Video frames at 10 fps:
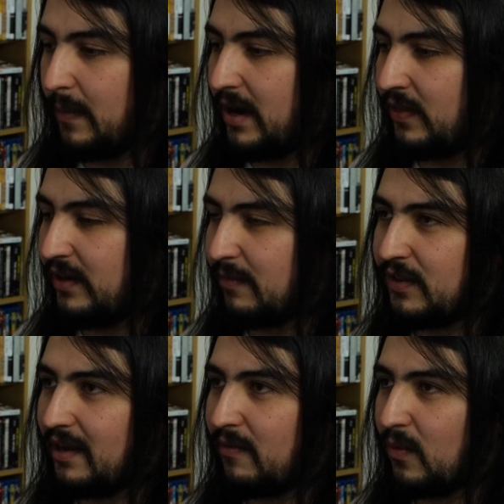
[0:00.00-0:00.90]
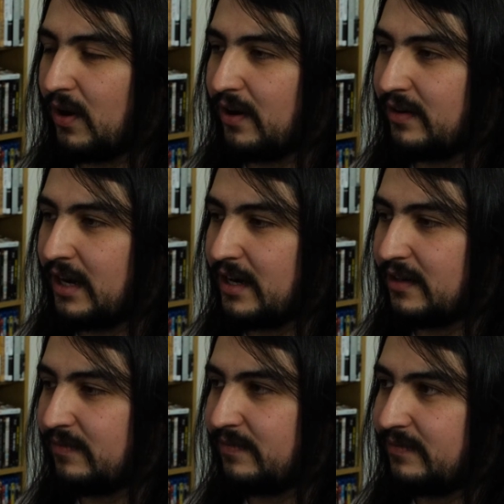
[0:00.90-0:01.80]
I mean, I think Everything Everywhere
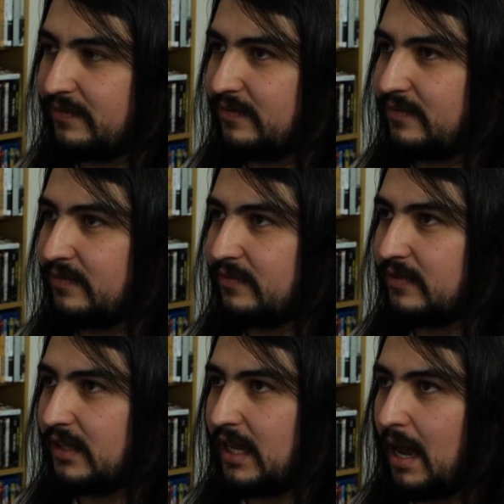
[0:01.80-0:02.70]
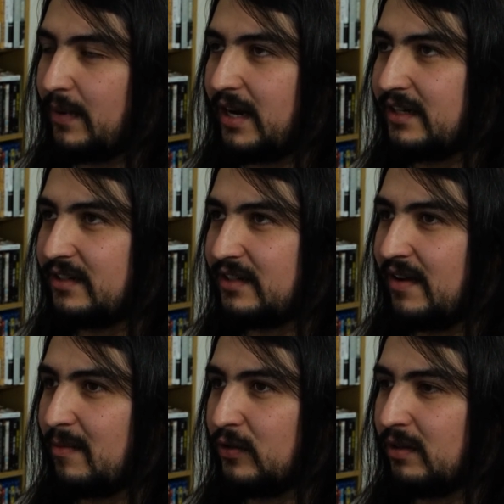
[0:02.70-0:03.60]
I guess it doesn't
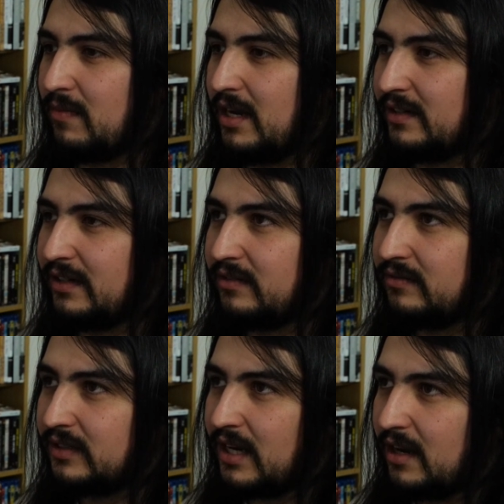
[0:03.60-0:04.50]
have the most amazing